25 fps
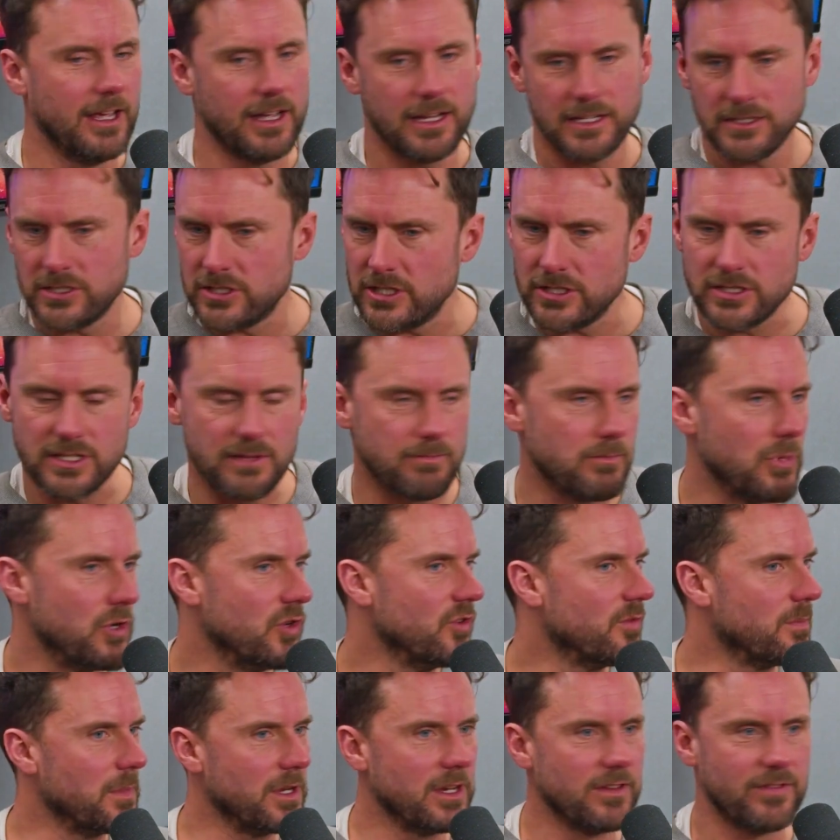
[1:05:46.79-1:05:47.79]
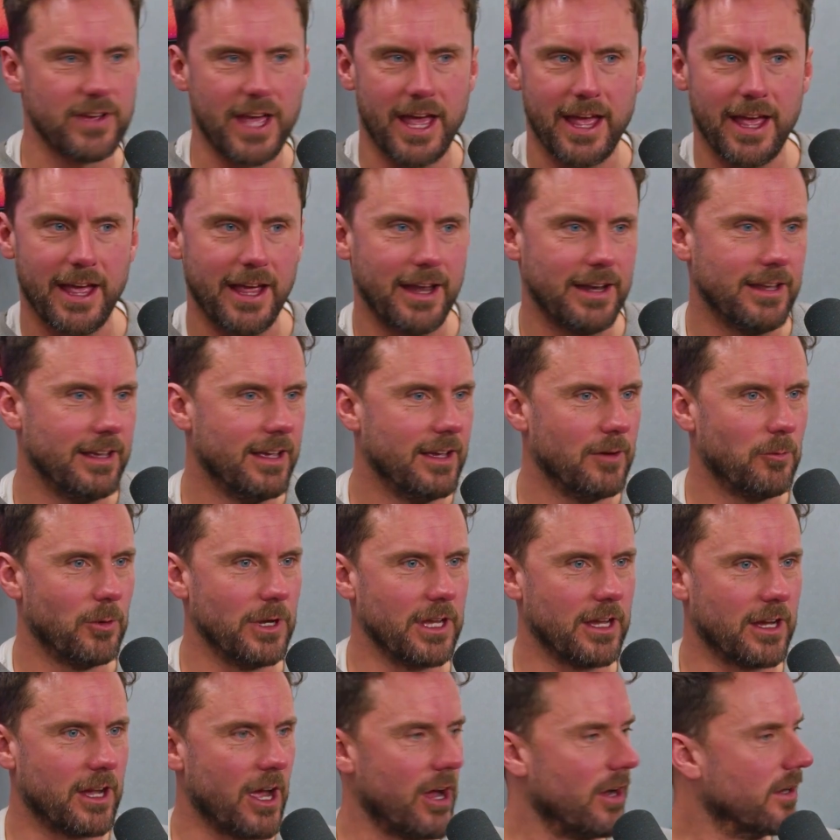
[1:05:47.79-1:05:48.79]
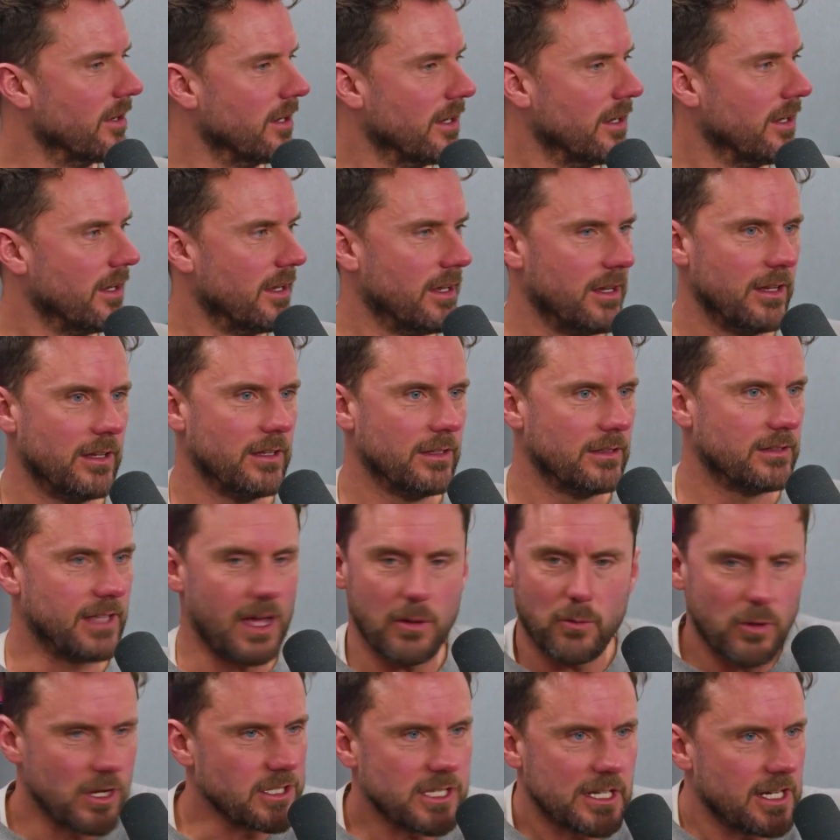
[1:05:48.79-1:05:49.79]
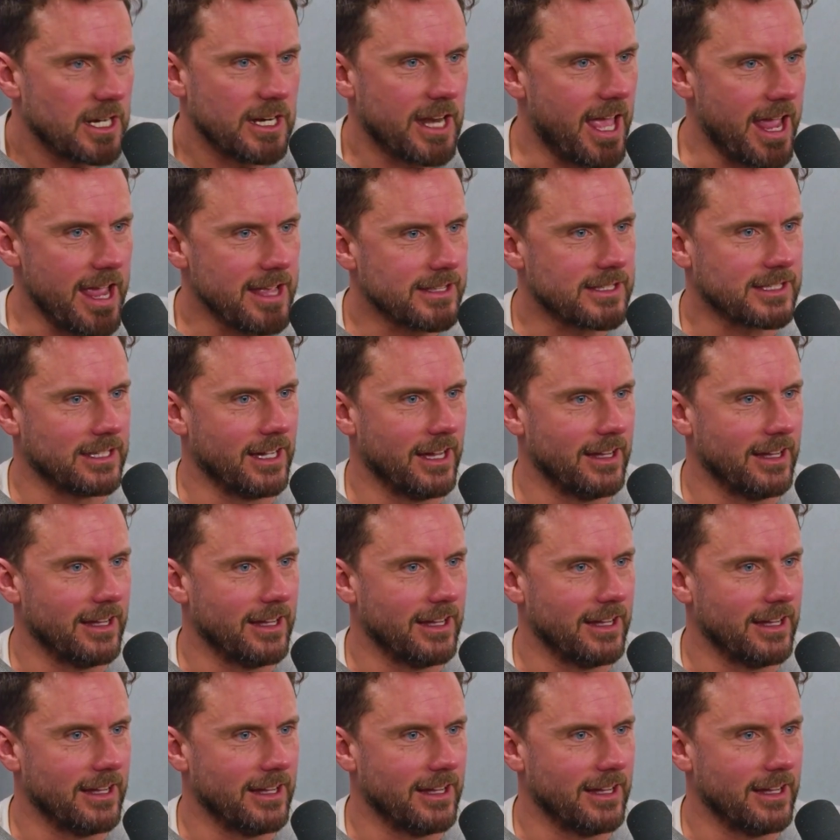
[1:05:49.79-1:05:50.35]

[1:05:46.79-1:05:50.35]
It's just a movement of a head where you go, that wasn't an answer.